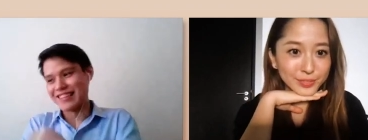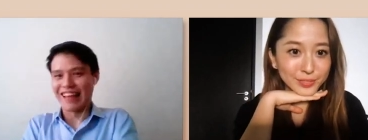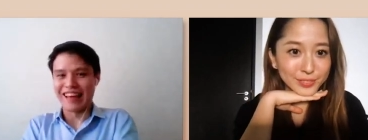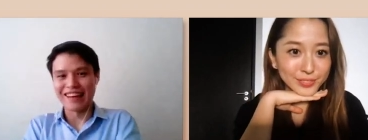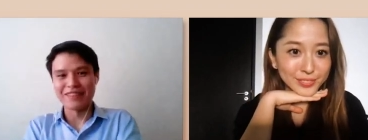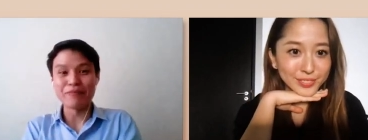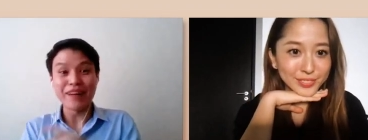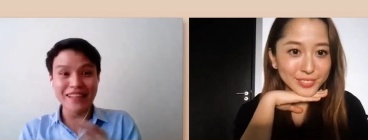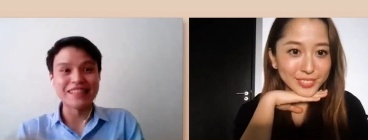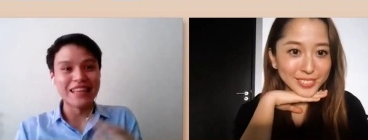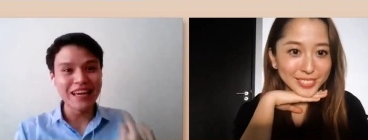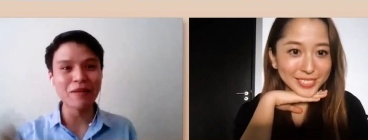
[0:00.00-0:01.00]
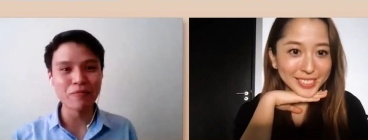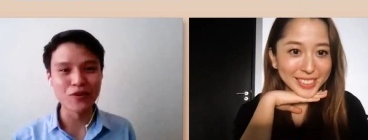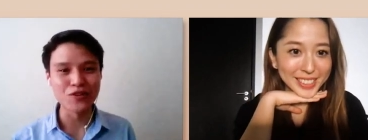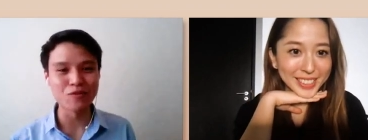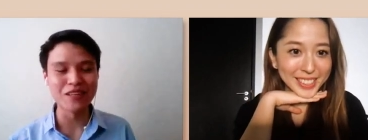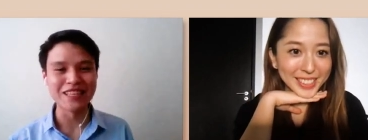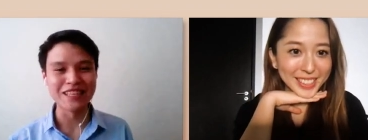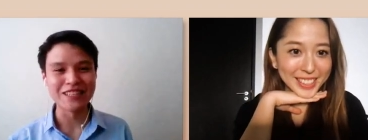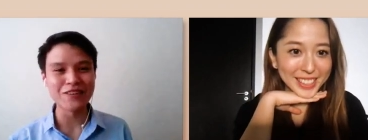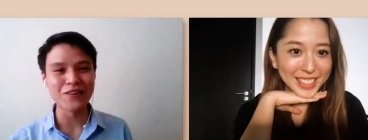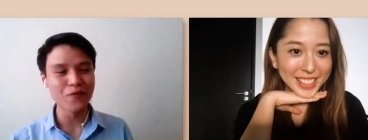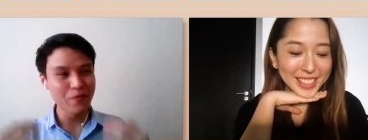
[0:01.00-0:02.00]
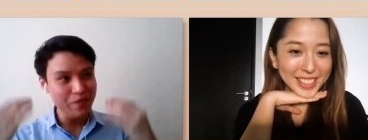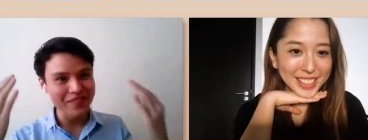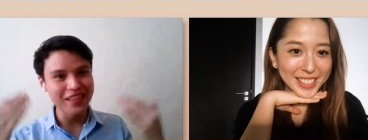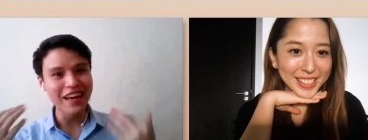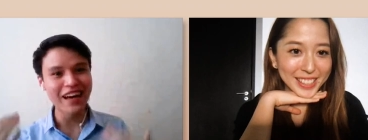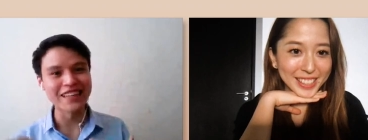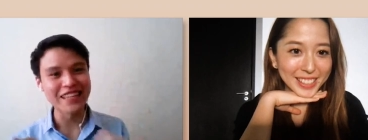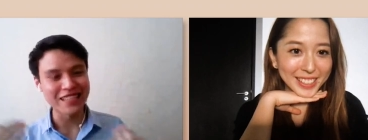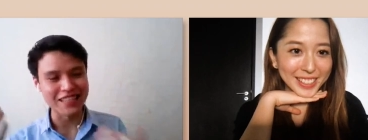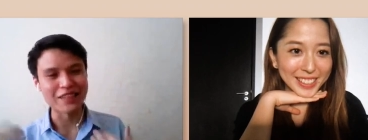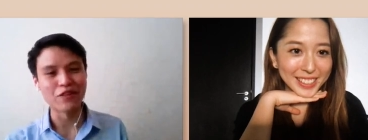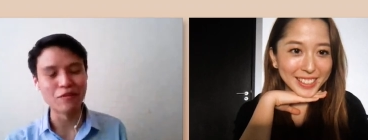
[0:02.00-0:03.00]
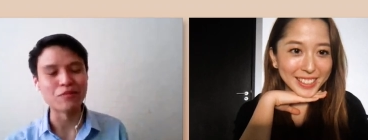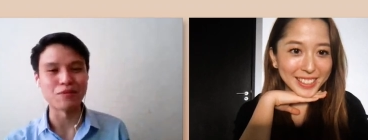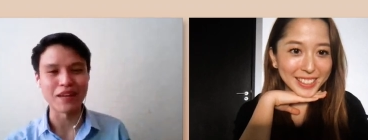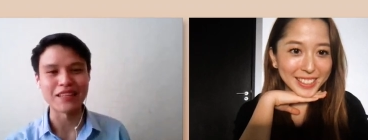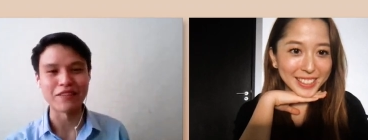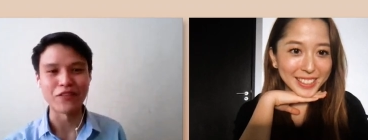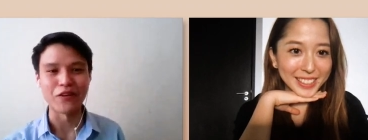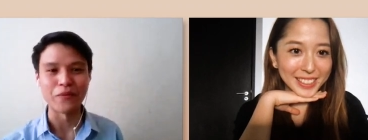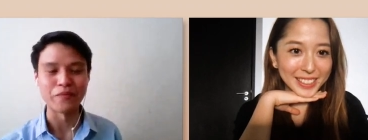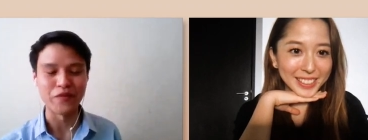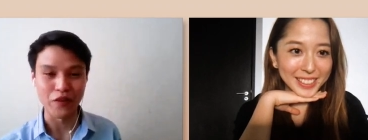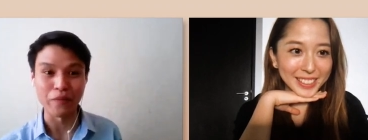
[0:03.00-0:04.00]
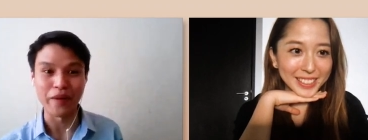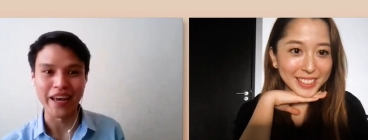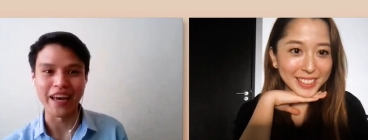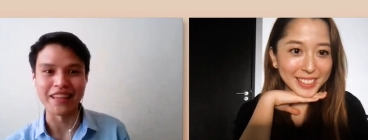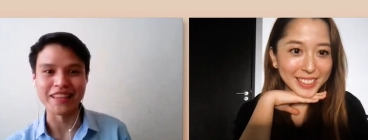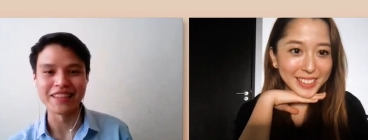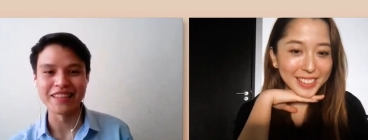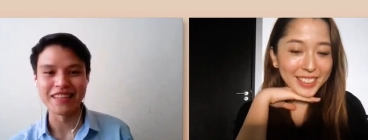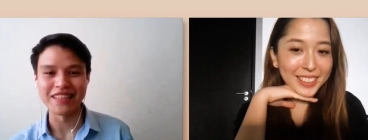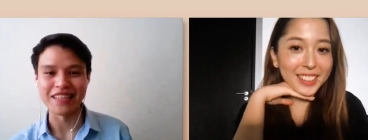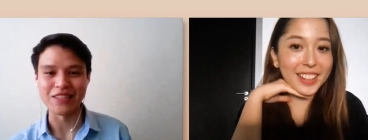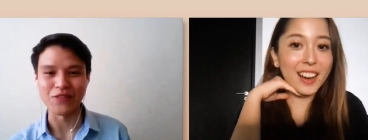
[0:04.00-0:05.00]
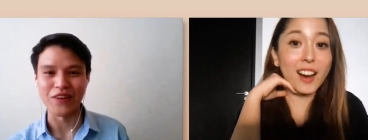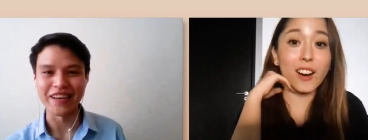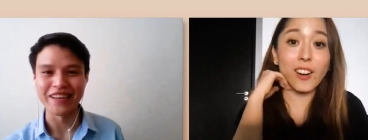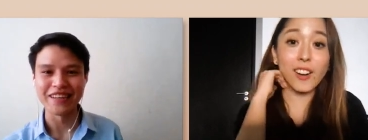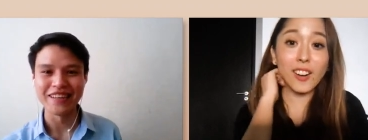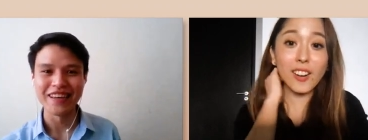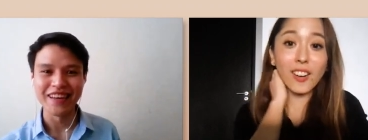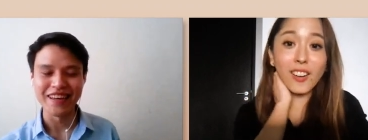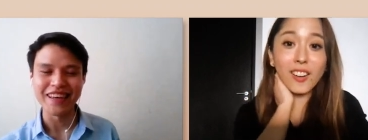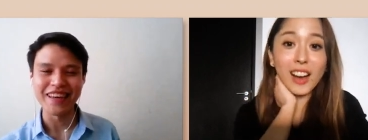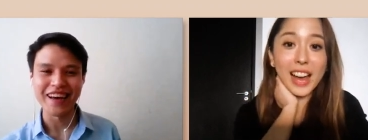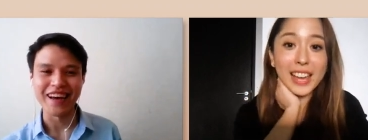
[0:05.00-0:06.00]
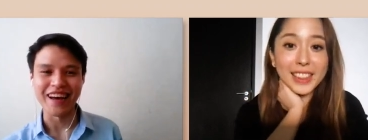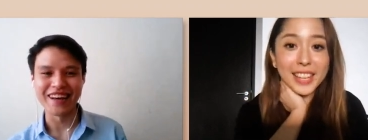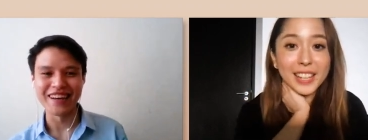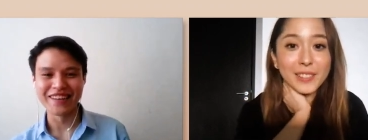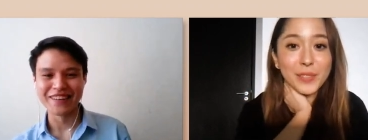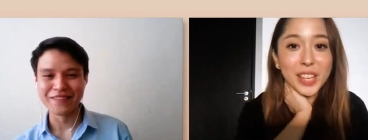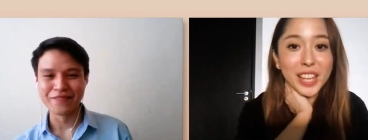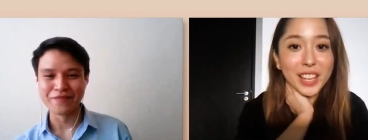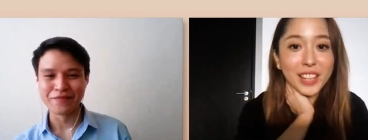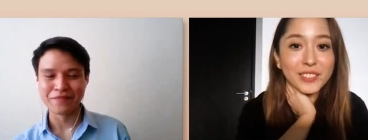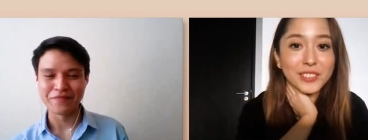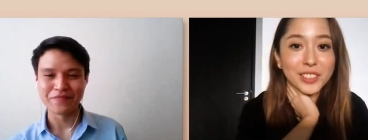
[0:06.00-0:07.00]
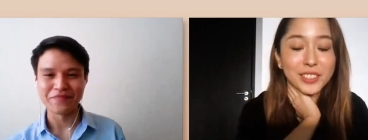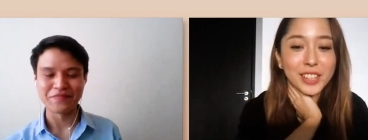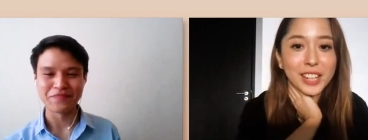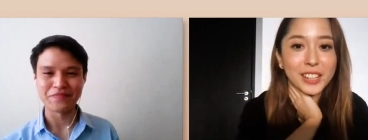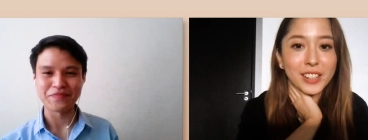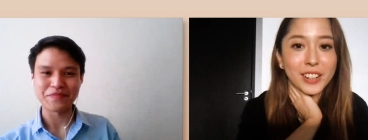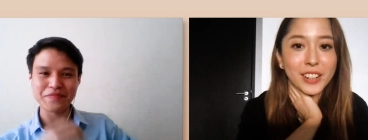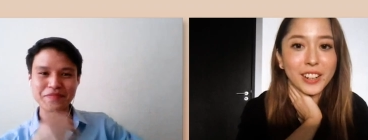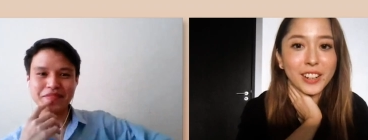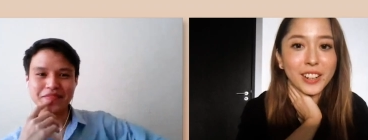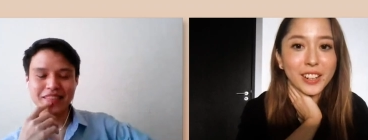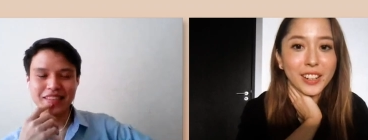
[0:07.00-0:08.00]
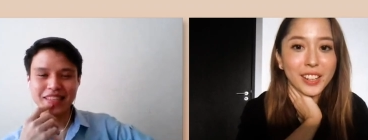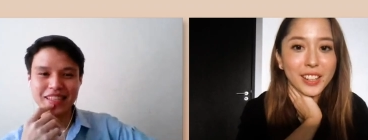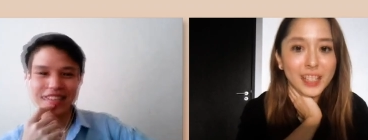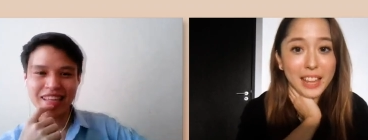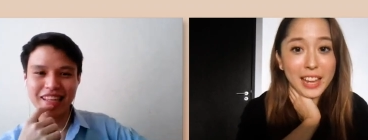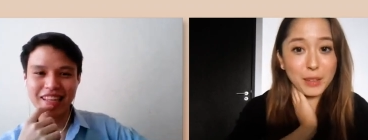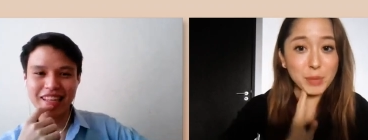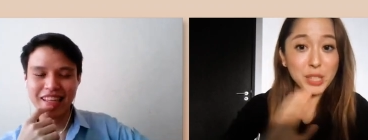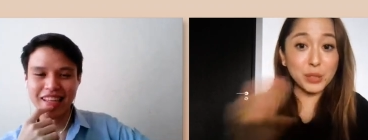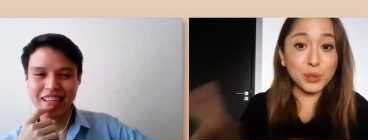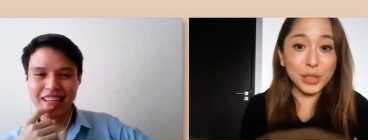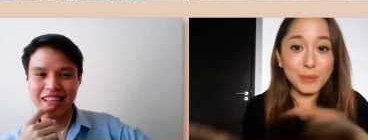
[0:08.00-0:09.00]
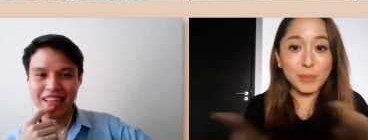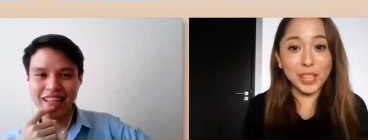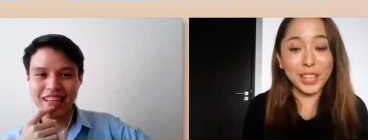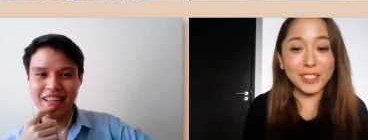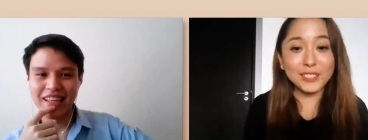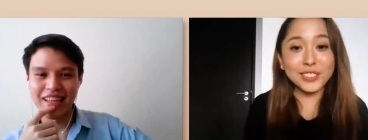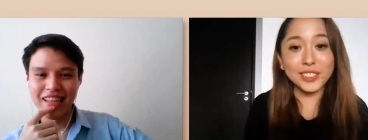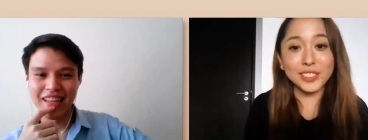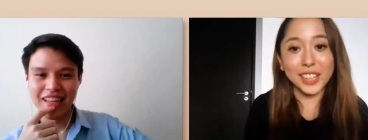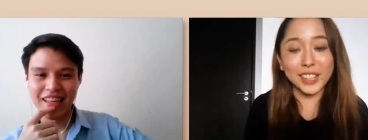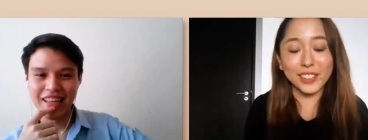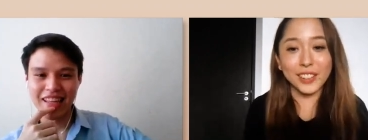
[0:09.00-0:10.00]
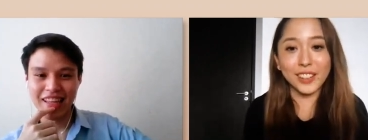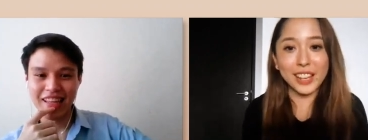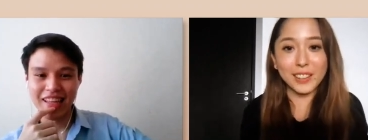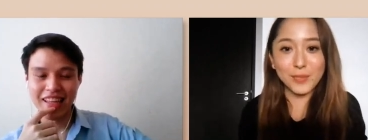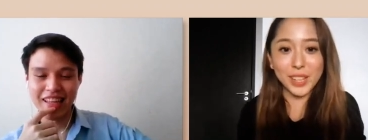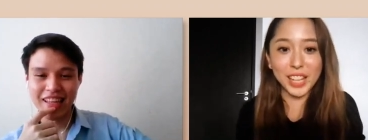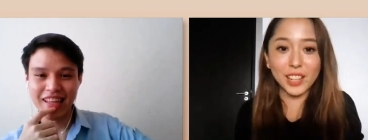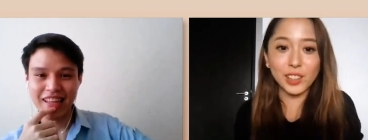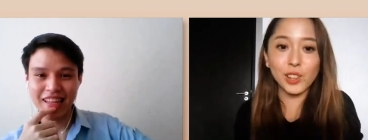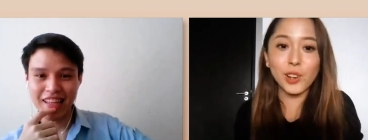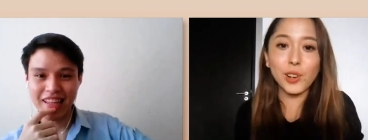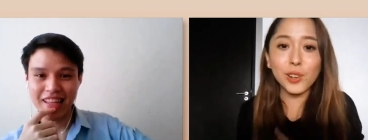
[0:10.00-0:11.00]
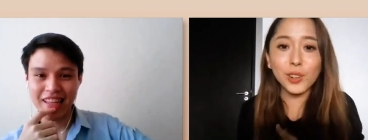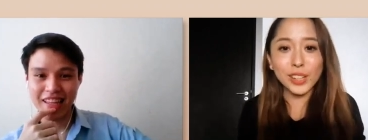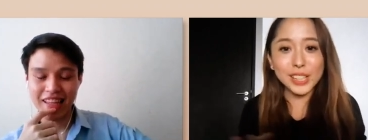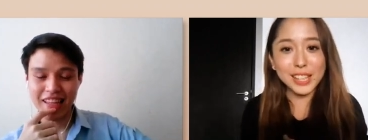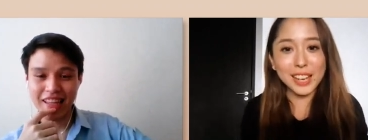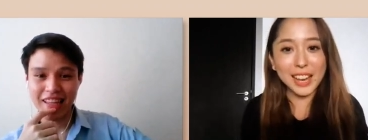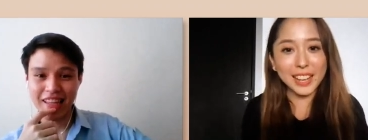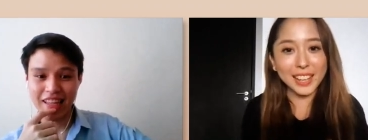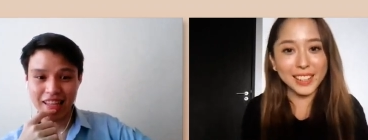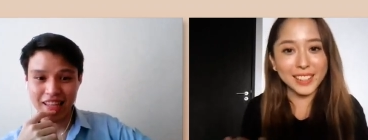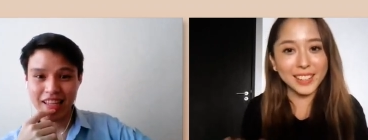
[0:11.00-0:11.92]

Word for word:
Speaker 1: nah. But they approach me, so yeah, that's a different perspective from from my end. That's why. Oh,
Speaker 2: yeah. I think being foreigner, like between being foreigner attention. and being local, is kind